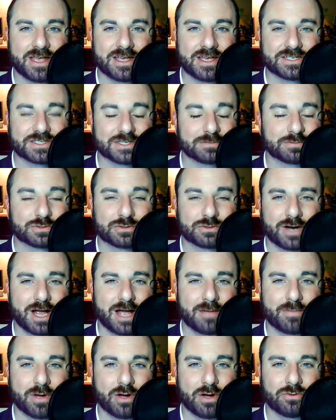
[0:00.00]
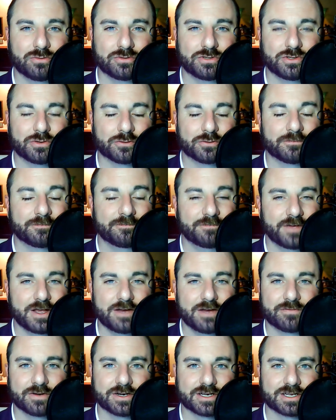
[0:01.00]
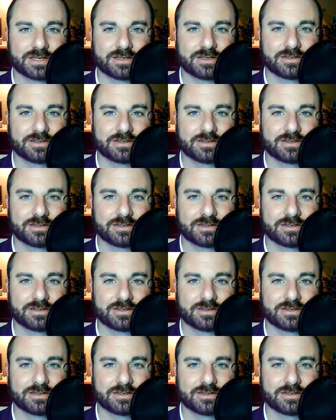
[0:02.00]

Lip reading: Subscribe on your favorite